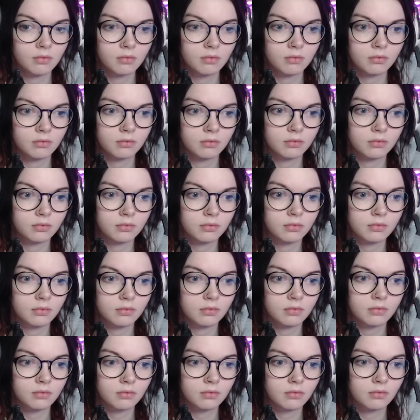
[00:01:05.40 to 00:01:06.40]
gun out, two
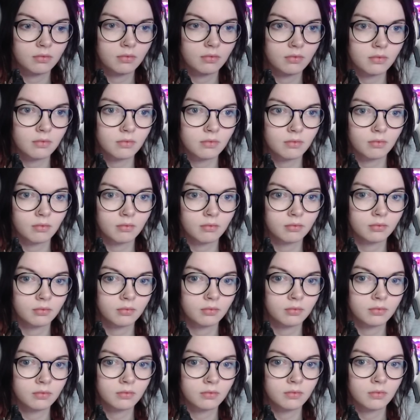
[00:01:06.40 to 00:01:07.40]
fingers only, put it out
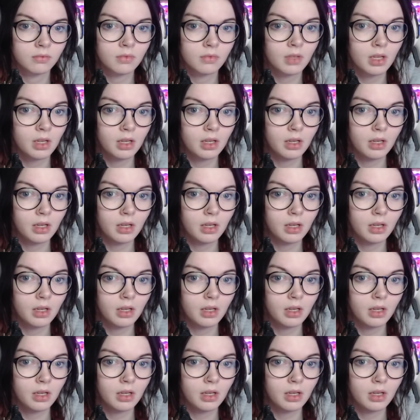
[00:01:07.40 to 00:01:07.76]
of reach.